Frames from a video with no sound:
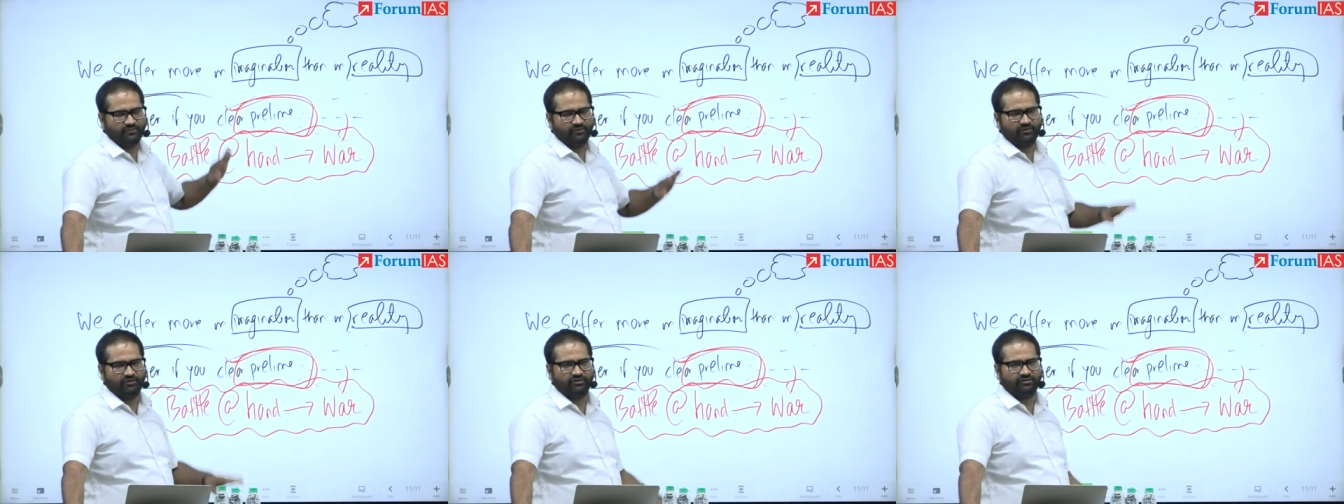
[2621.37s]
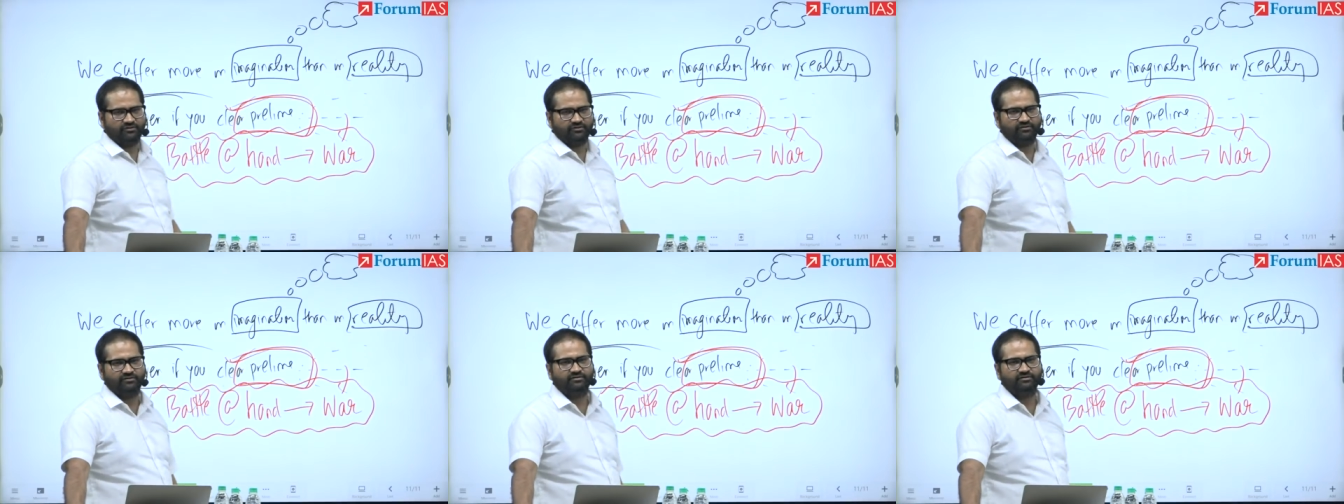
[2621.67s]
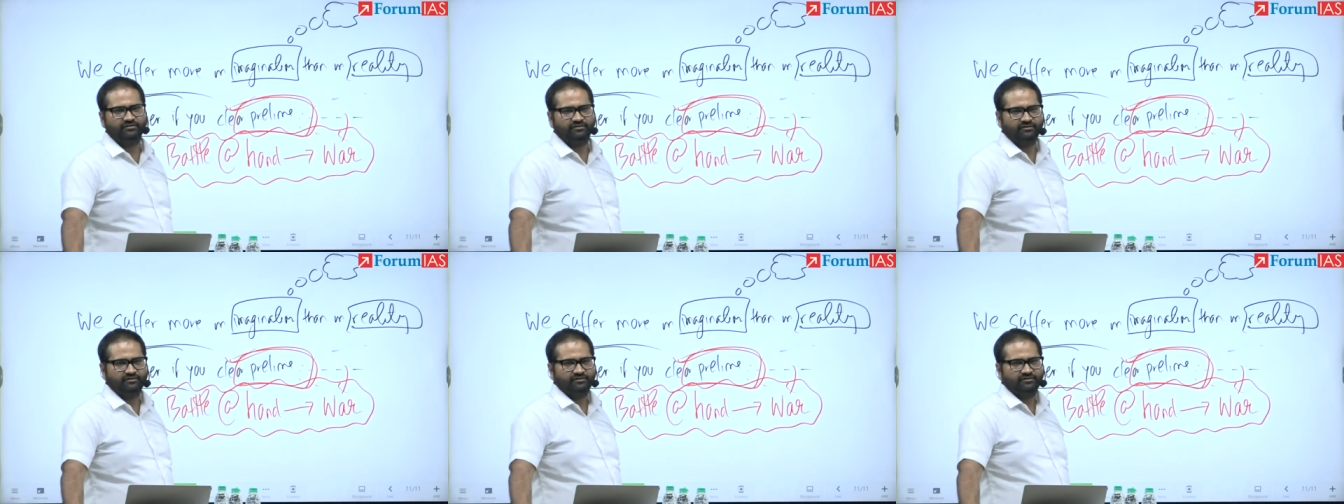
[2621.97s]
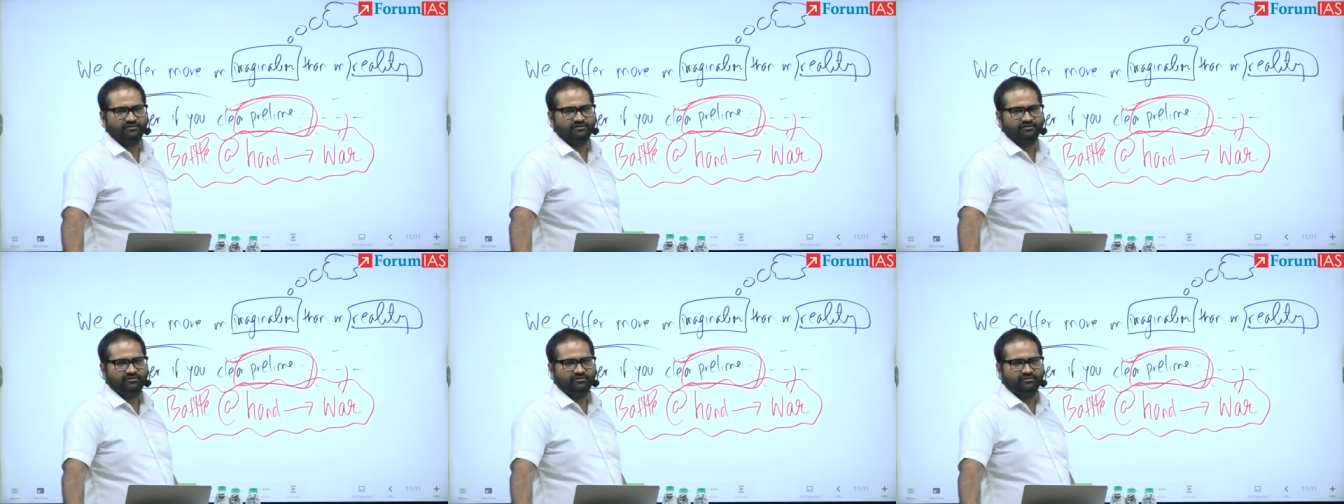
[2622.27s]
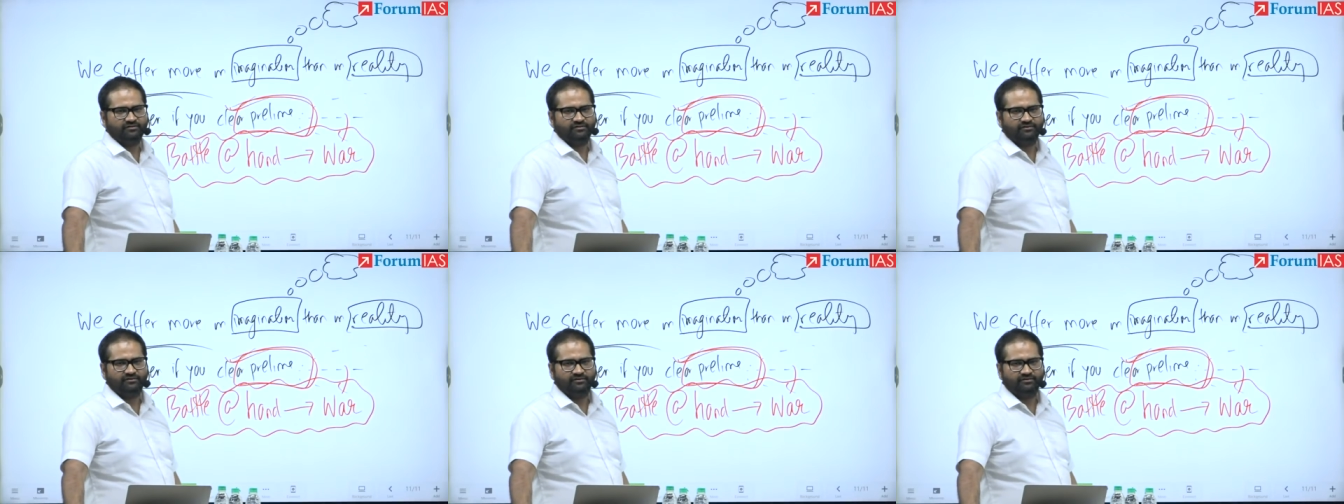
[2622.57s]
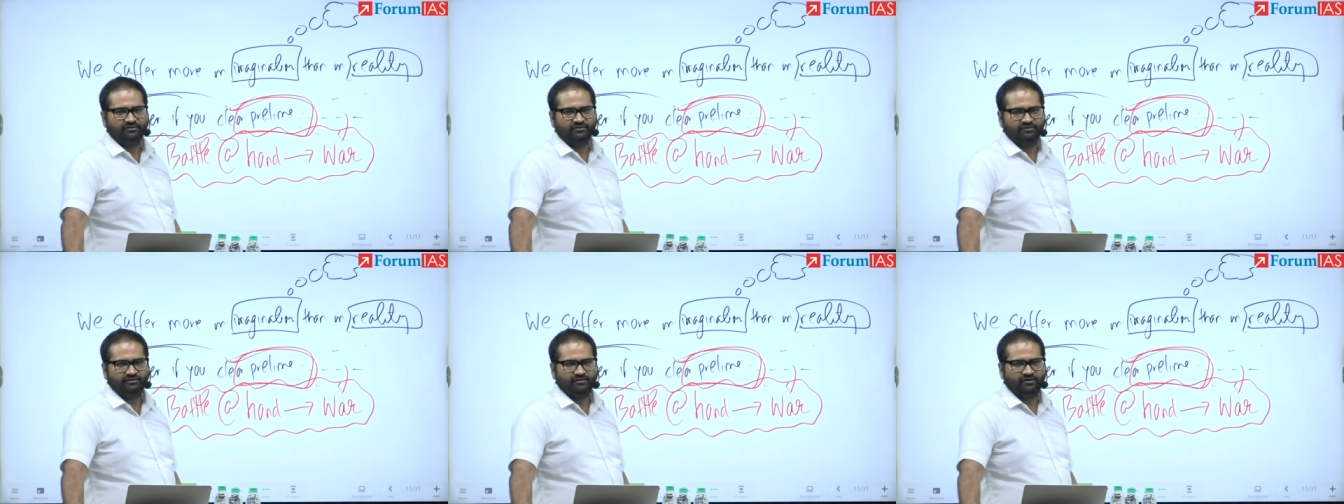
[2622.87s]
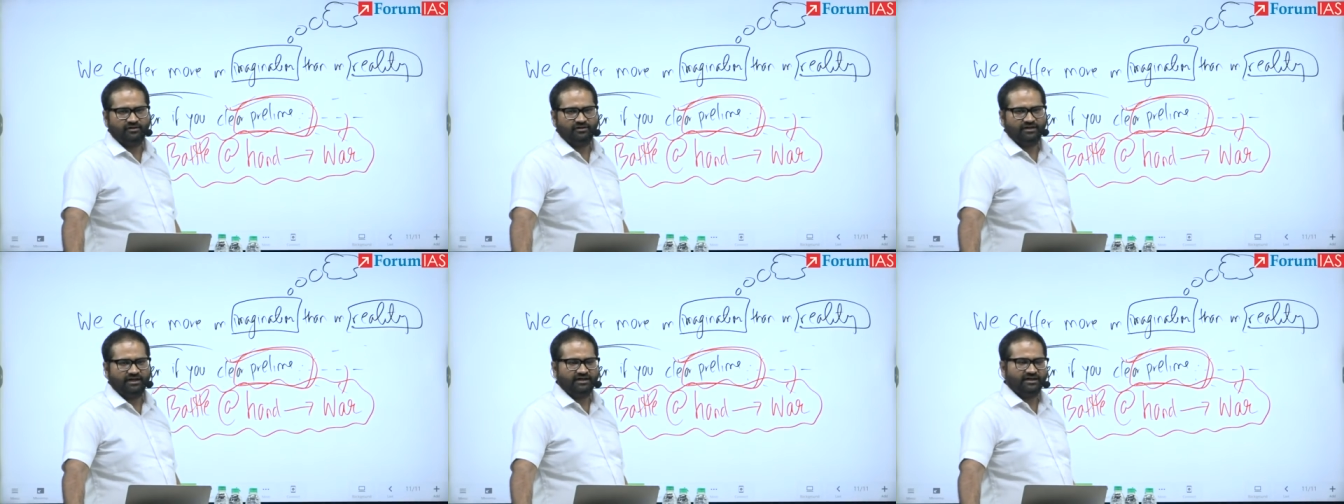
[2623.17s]
war.
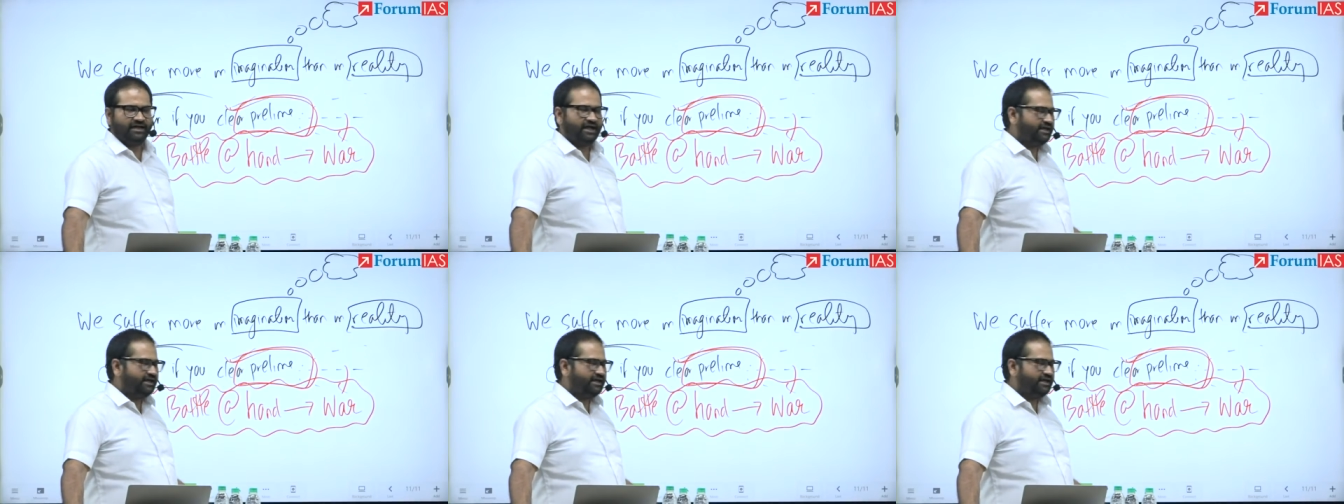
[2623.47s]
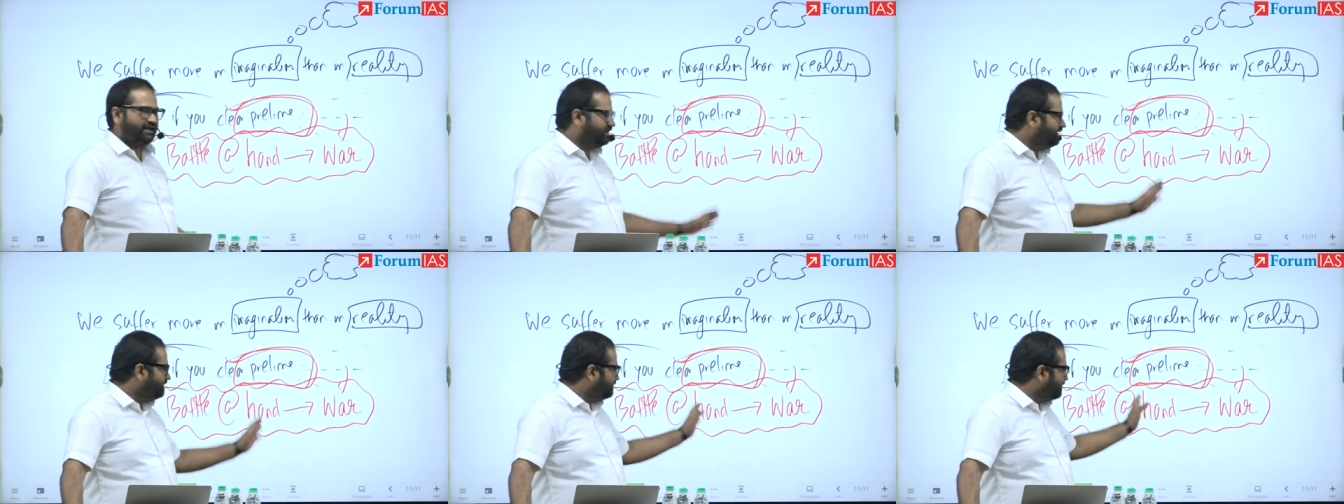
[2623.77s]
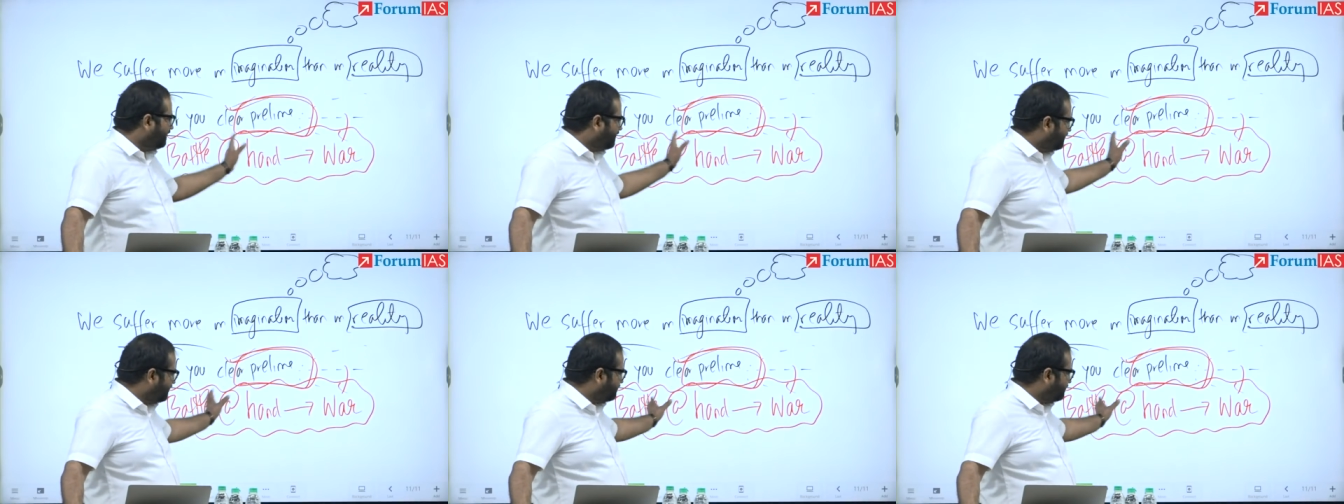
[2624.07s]
All right, I think that